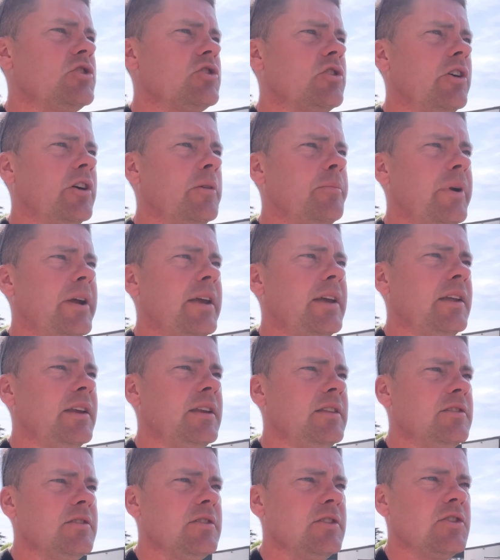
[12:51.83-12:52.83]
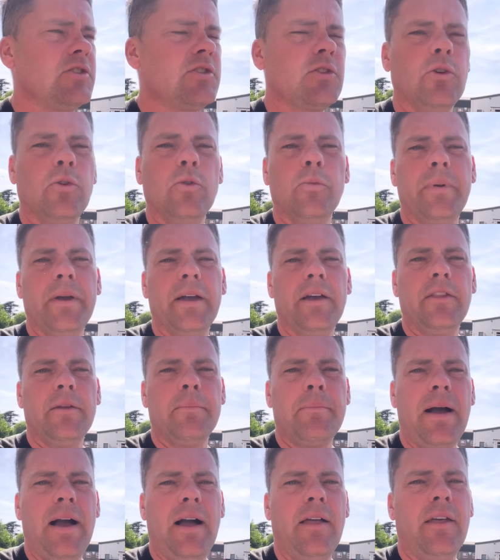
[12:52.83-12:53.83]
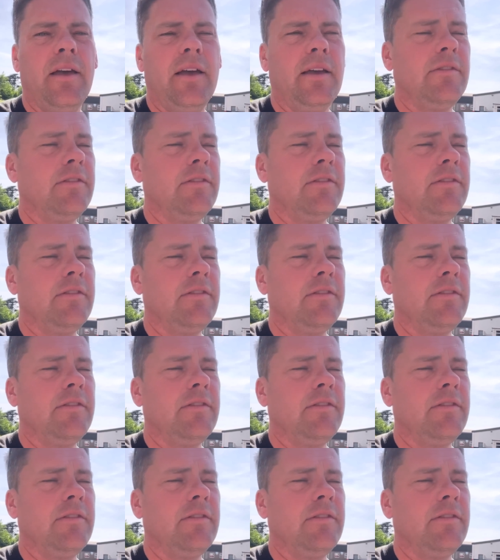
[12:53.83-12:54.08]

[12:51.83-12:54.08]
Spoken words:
tried breaking into the school bit at the back there.